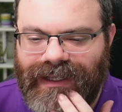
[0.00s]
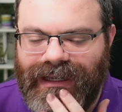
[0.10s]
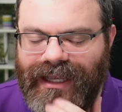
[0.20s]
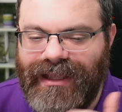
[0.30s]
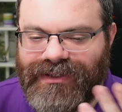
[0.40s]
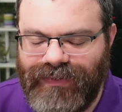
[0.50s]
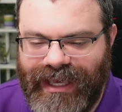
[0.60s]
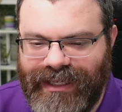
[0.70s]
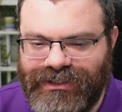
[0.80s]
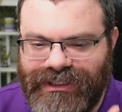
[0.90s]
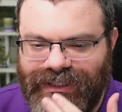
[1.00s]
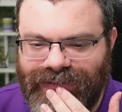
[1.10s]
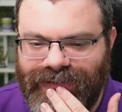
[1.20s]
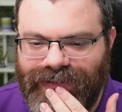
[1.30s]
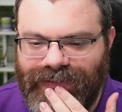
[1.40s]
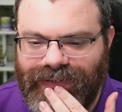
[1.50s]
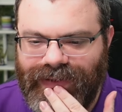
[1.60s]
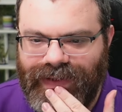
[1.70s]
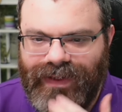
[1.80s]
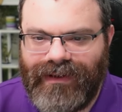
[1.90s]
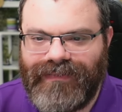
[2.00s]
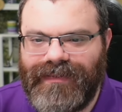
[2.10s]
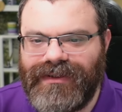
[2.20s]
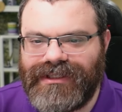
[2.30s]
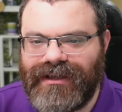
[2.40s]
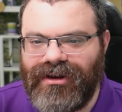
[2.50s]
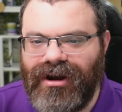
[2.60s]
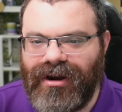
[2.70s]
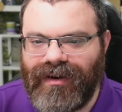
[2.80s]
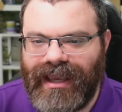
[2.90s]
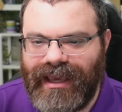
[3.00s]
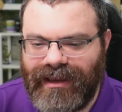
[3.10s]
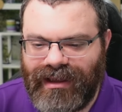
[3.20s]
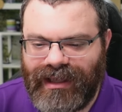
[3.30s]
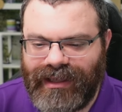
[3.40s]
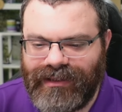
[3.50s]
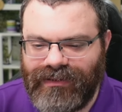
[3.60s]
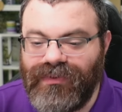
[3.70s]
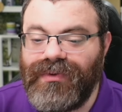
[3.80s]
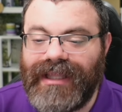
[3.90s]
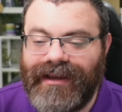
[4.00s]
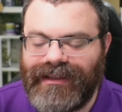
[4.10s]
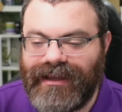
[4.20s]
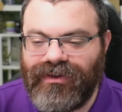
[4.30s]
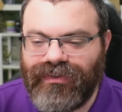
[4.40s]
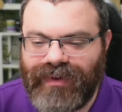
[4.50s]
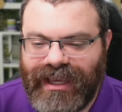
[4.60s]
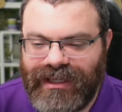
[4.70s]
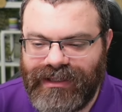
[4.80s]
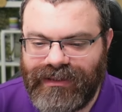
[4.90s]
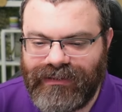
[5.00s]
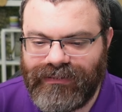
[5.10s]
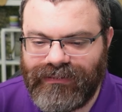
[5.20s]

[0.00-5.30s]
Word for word: And I can't do H either. Maybe there's like an RAI. Ooh, like, like grain.